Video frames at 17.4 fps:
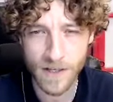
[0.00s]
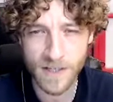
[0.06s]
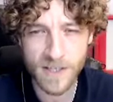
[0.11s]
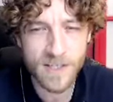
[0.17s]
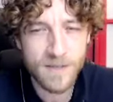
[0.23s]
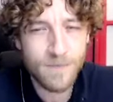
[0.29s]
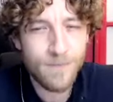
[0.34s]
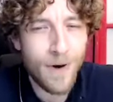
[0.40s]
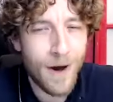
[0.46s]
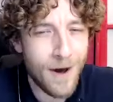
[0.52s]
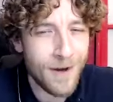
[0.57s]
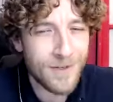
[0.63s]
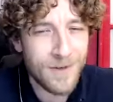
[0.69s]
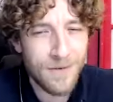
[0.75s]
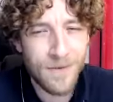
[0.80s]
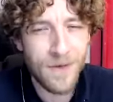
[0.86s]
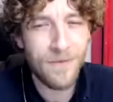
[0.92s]
This is
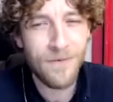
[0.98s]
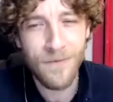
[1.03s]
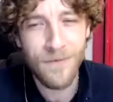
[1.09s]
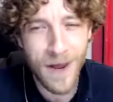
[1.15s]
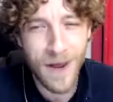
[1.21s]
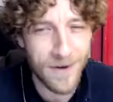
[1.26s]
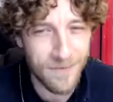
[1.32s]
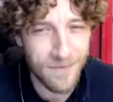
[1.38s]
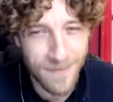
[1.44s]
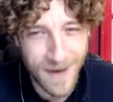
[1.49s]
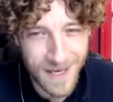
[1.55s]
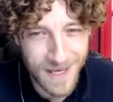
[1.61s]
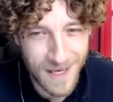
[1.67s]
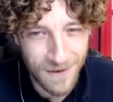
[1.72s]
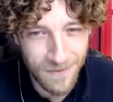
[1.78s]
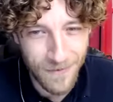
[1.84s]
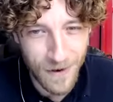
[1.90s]
part of the fun of
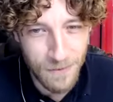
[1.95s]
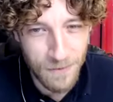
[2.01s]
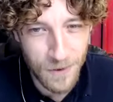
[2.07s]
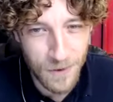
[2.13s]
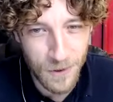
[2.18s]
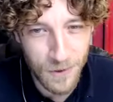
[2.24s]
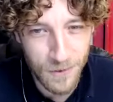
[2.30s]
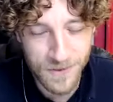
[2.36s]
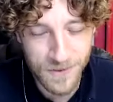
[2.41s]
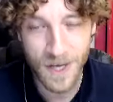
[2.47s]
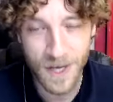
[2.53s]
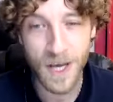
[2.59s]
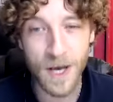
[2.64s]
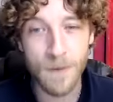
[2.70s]
making phone calls,